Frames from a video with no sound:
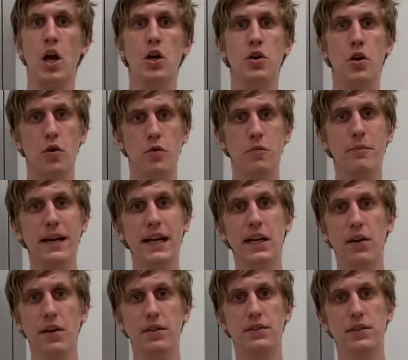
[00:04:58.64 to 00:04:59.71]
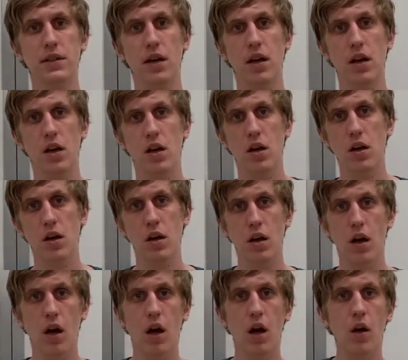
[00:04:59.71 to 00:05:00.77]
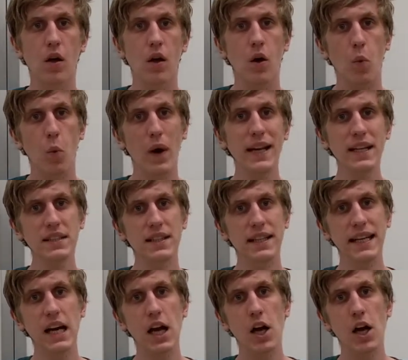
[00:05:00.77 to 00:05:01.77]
Newton meters. What is the